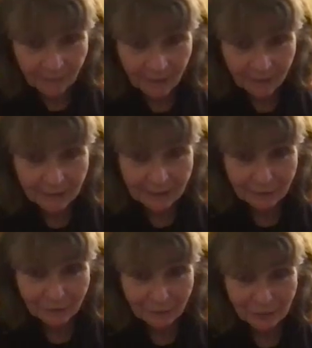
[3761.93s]
are at
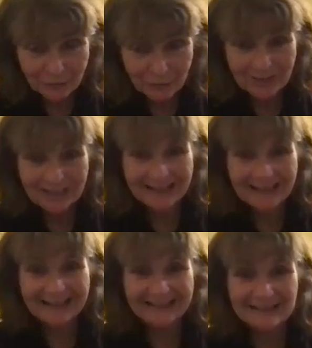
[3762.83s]
8:33,
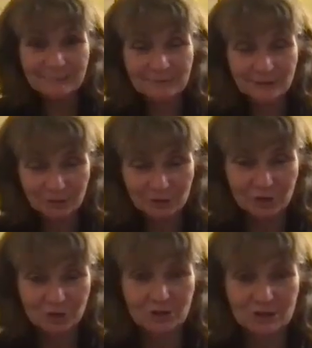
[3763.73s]
and it's such an
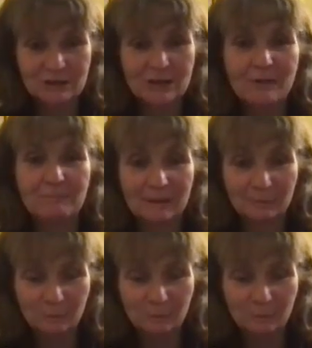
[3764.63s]
interesting topic.